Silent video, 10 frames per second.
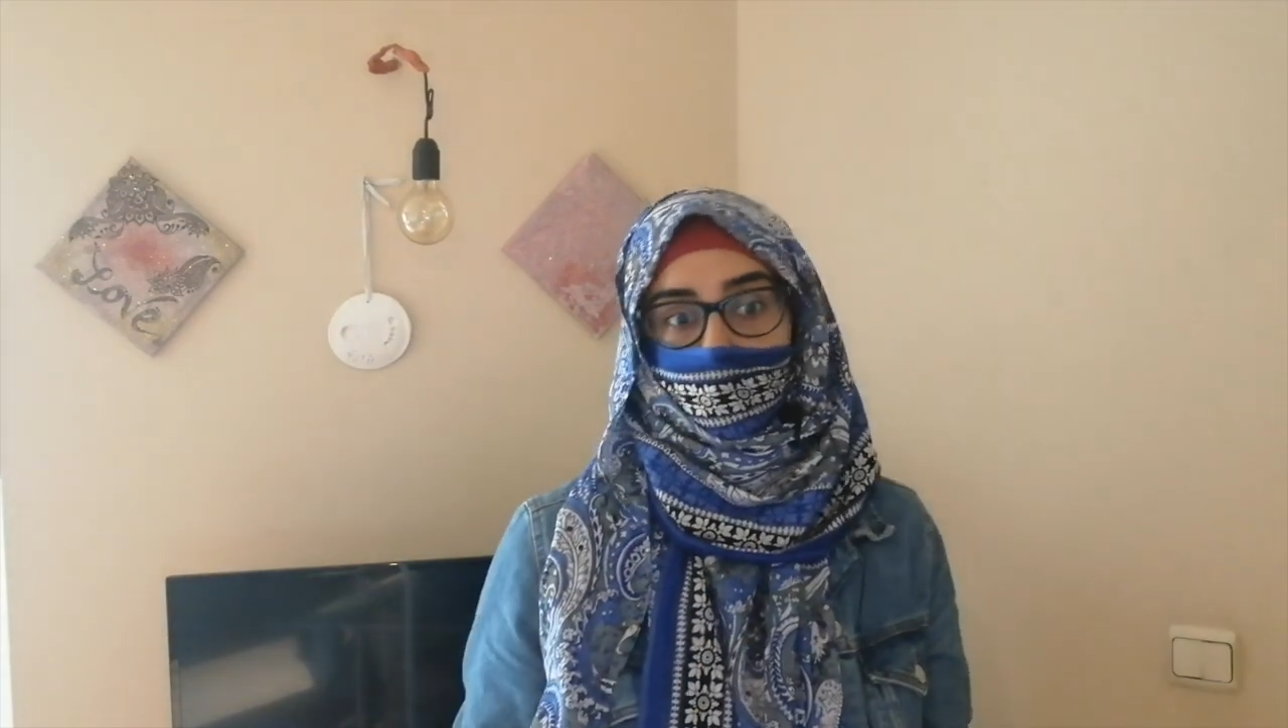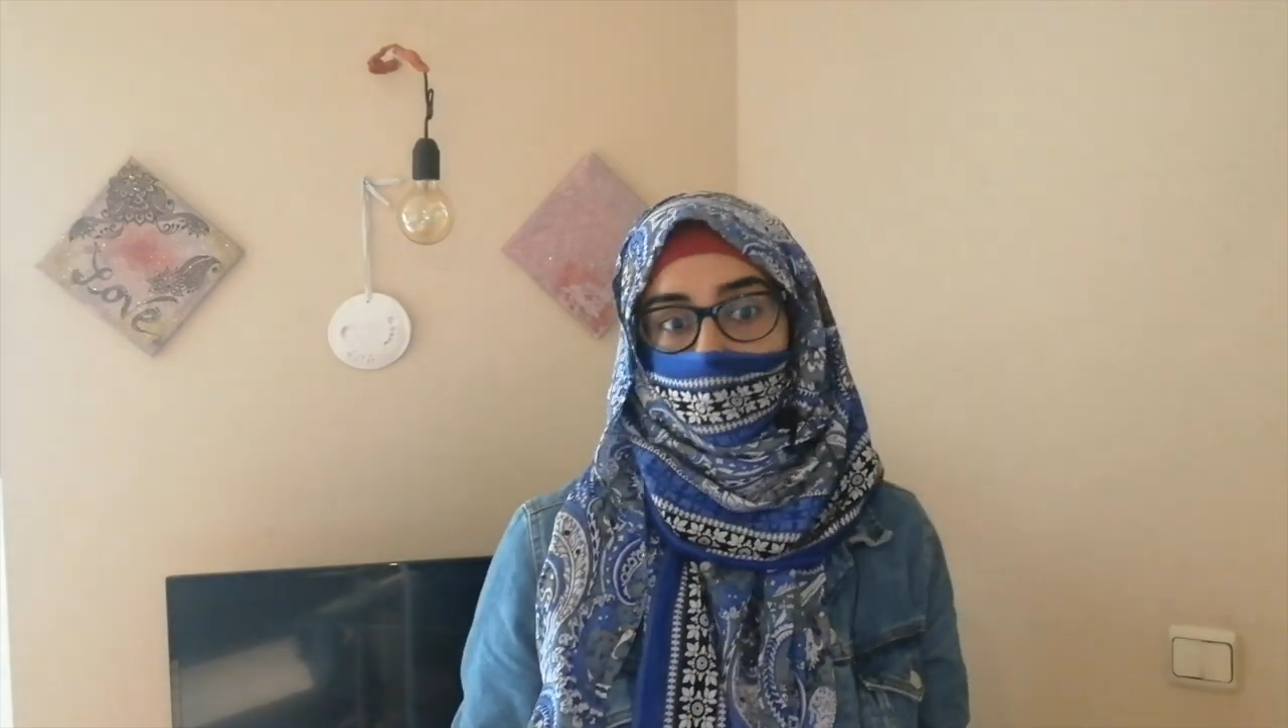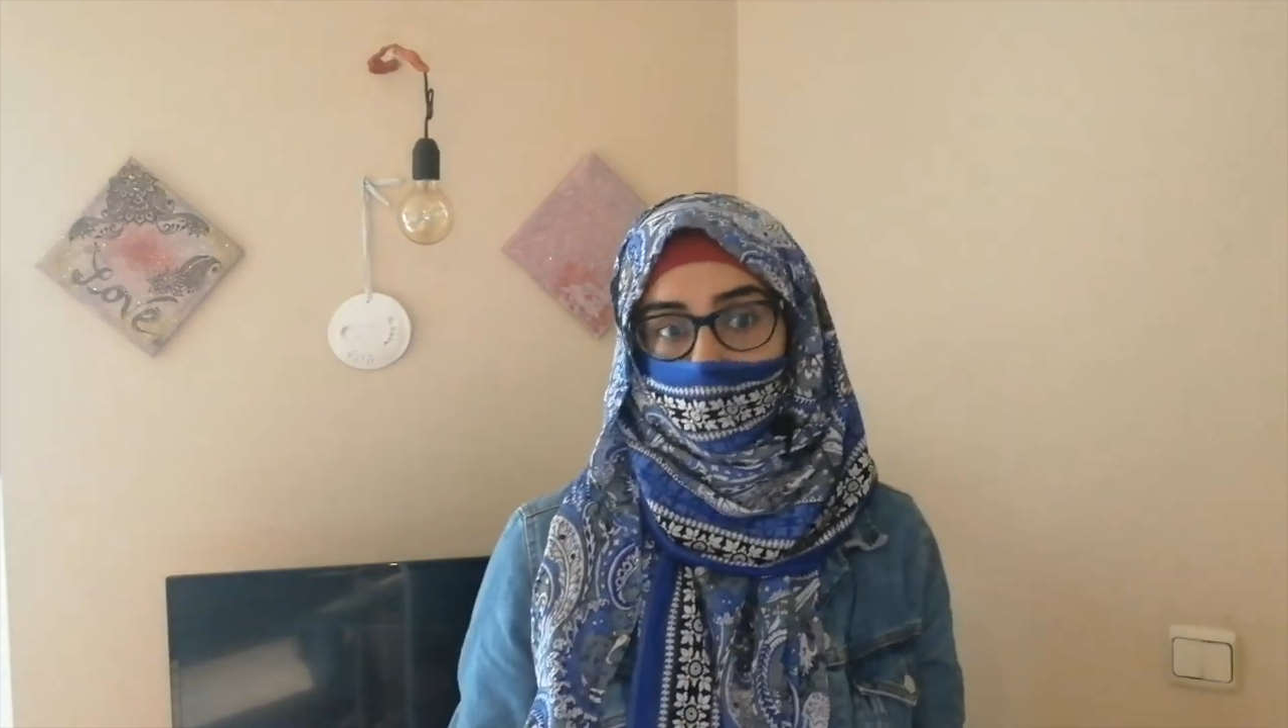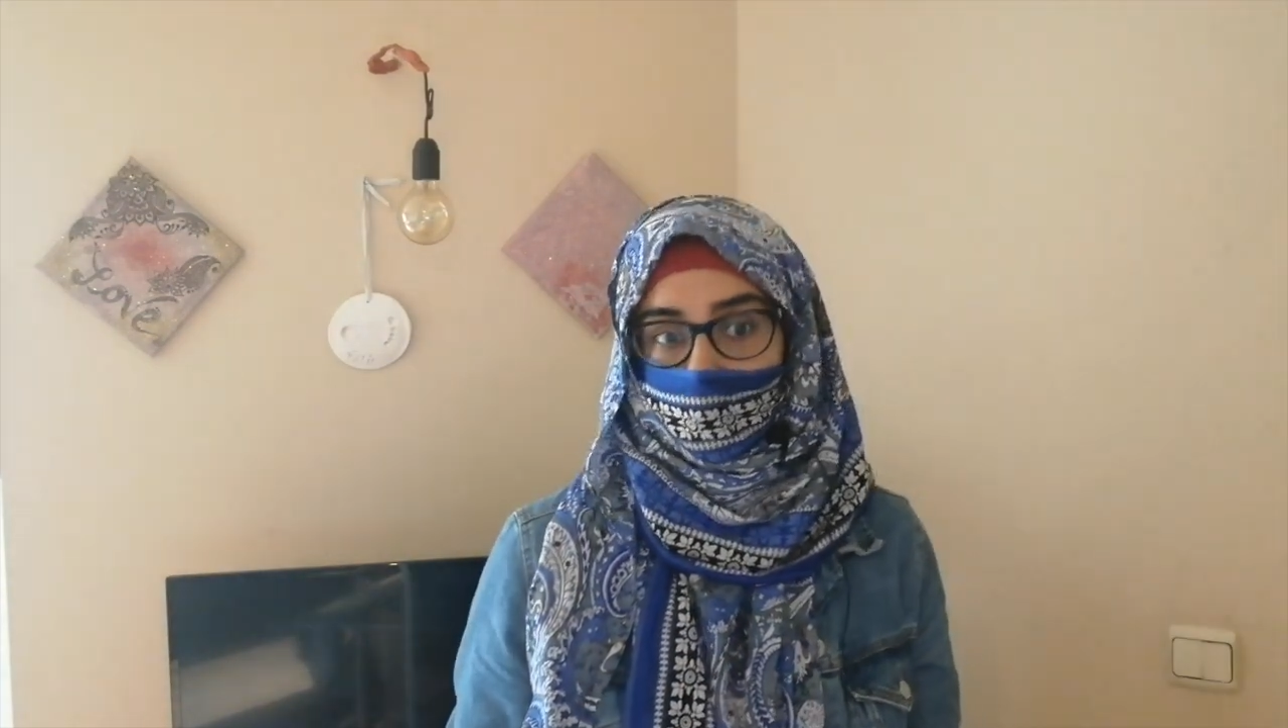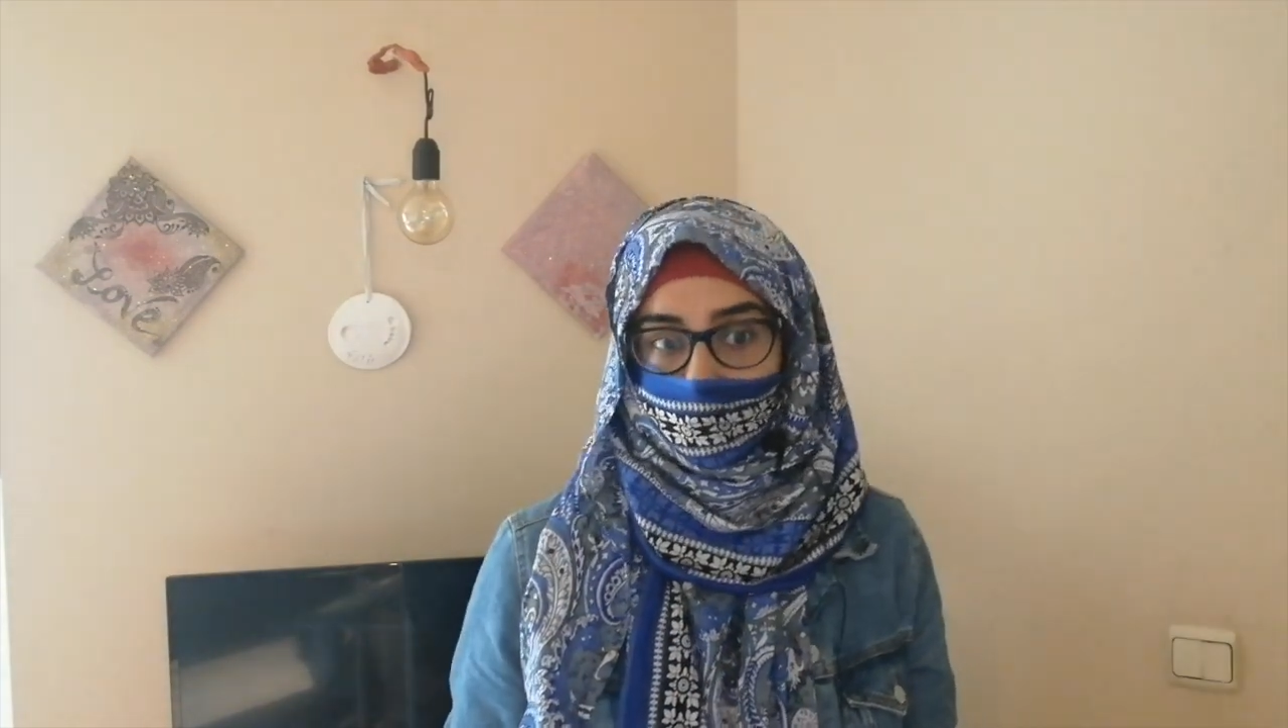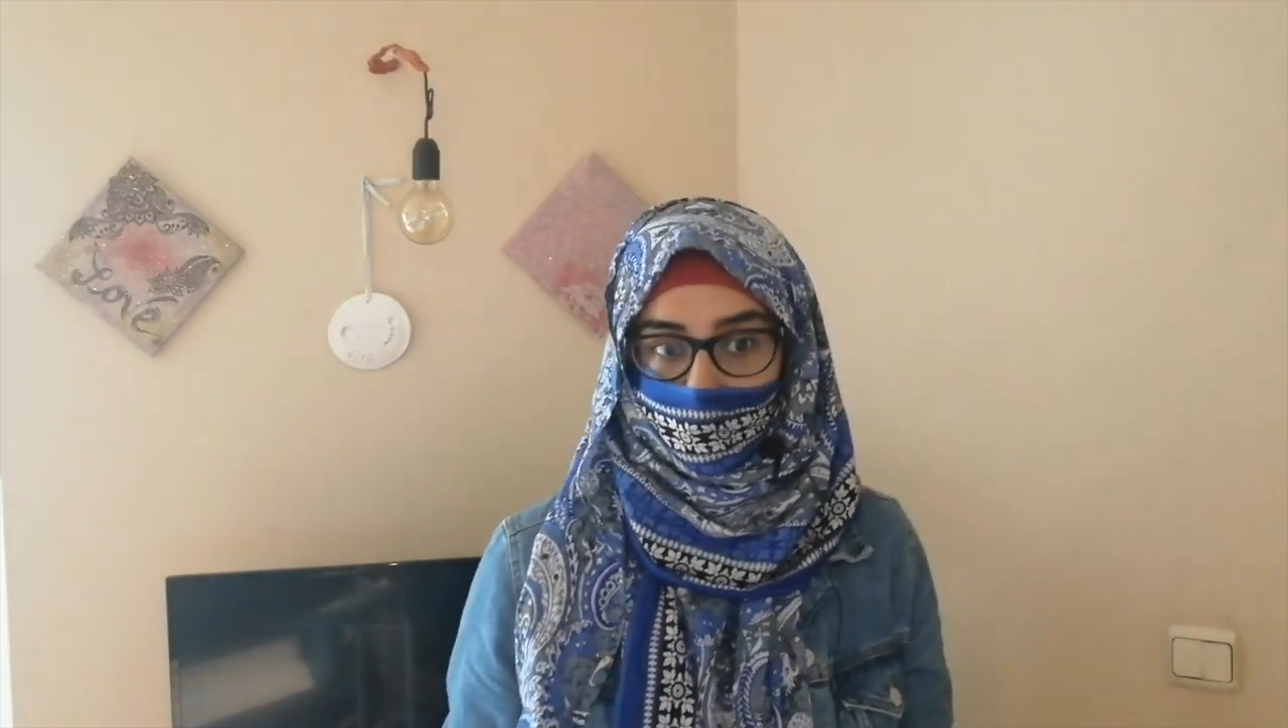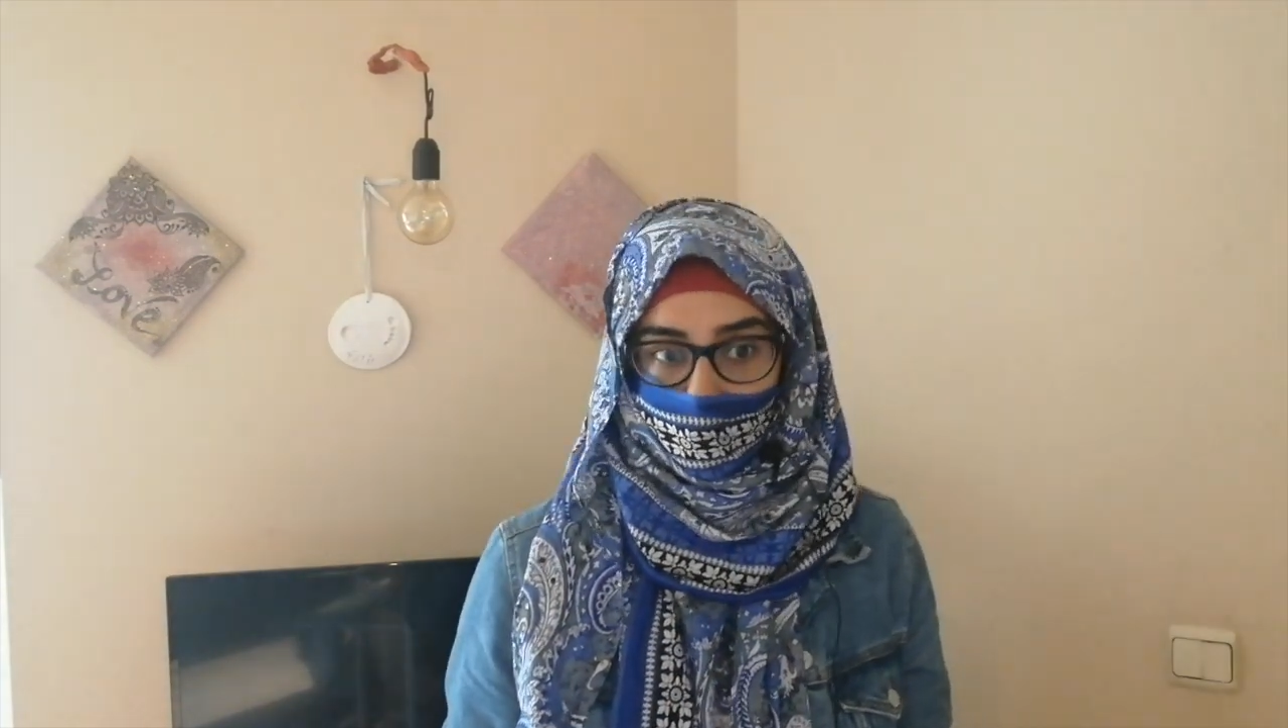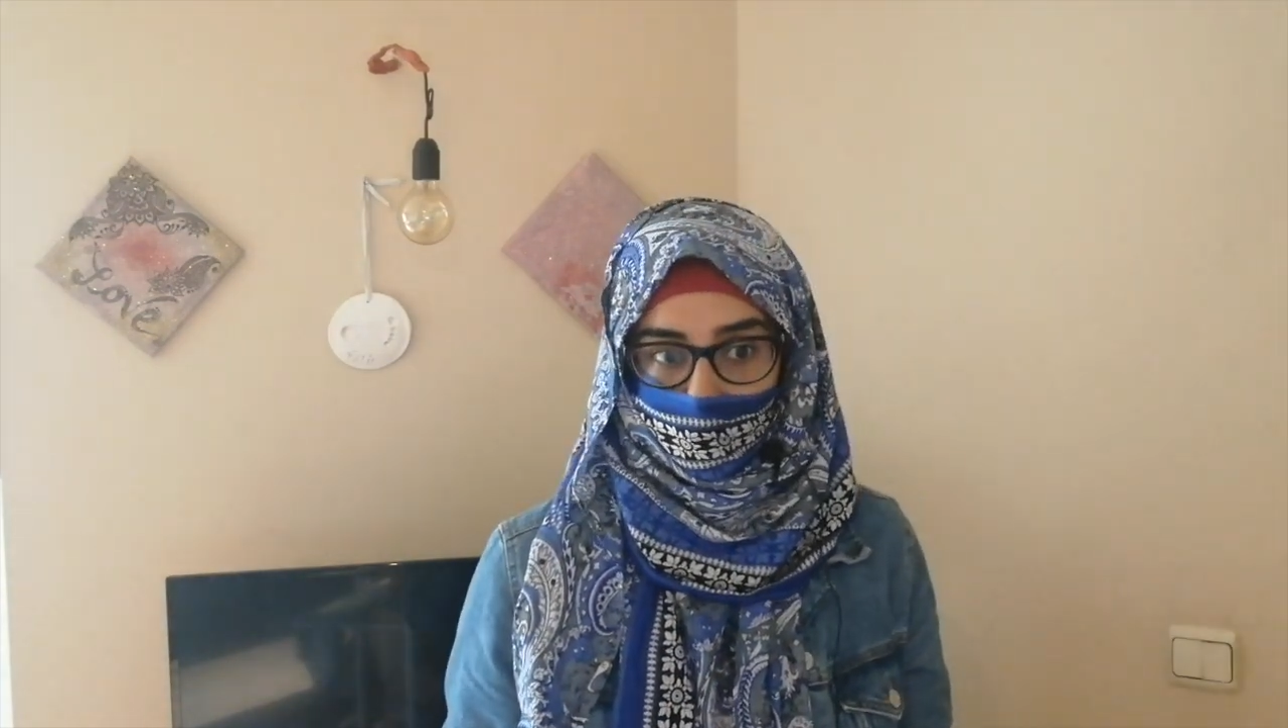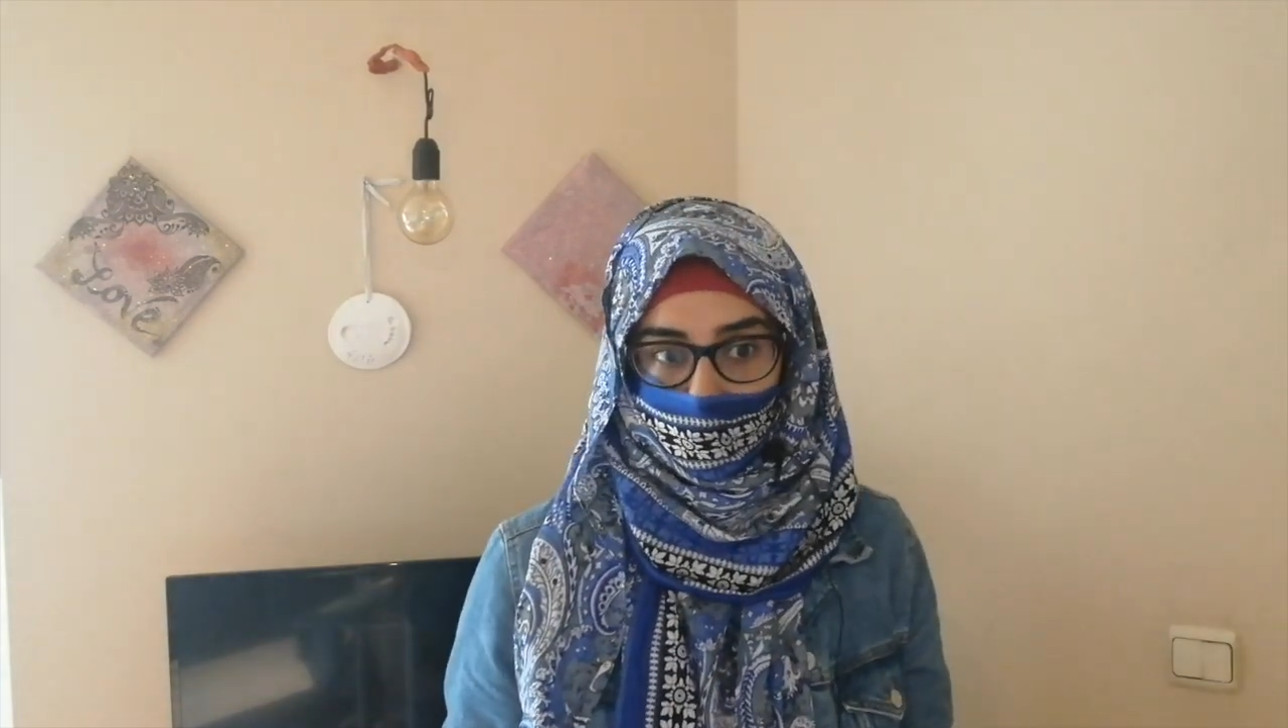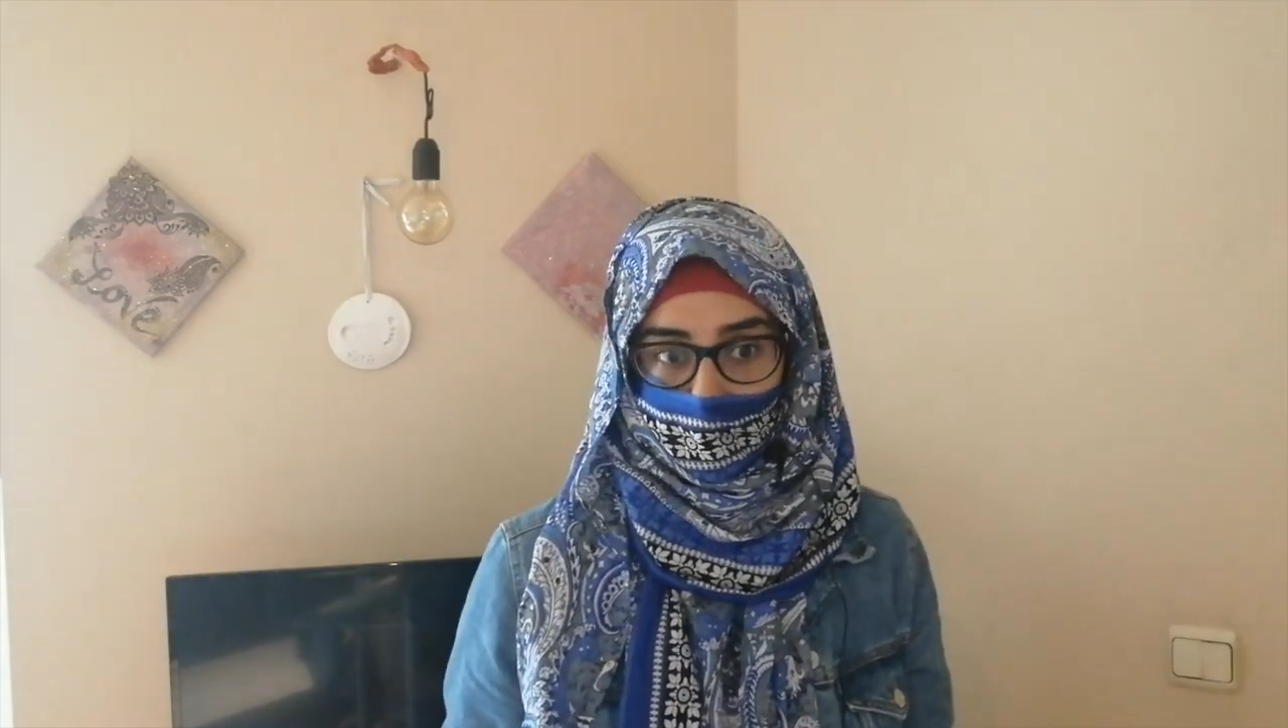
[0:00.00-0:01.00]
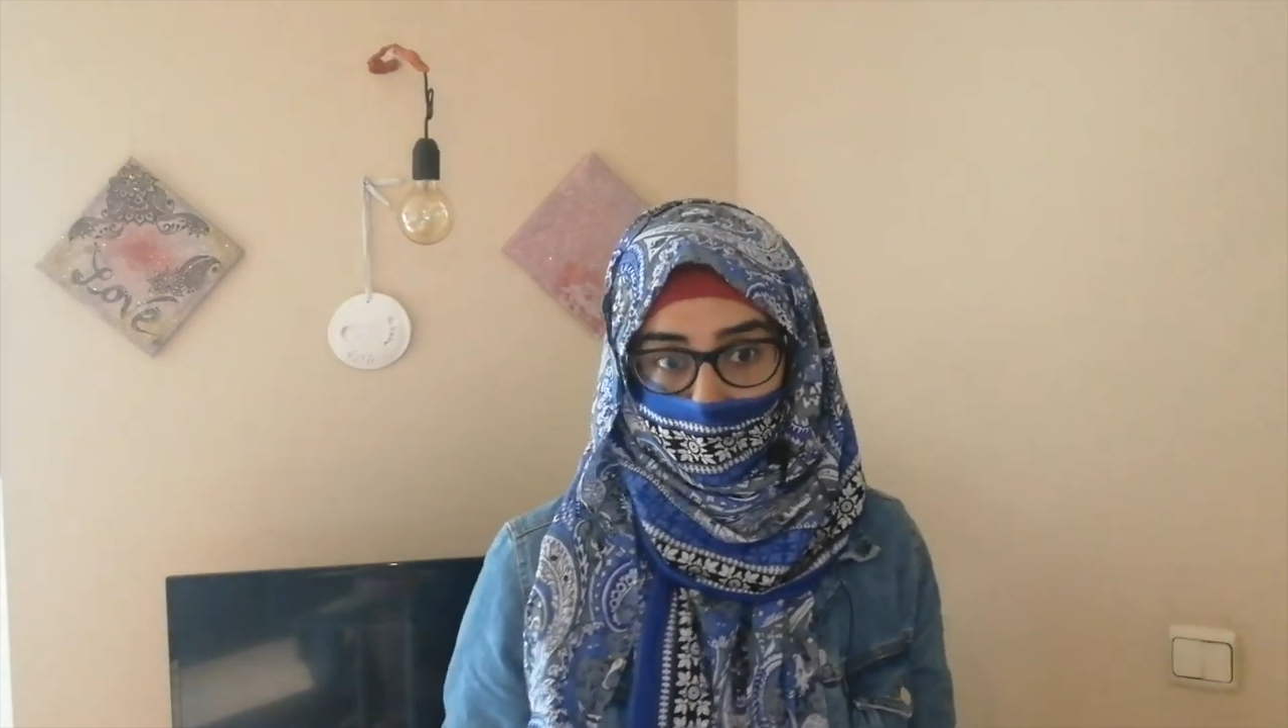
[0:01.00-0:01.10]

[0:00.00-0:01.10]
know that too.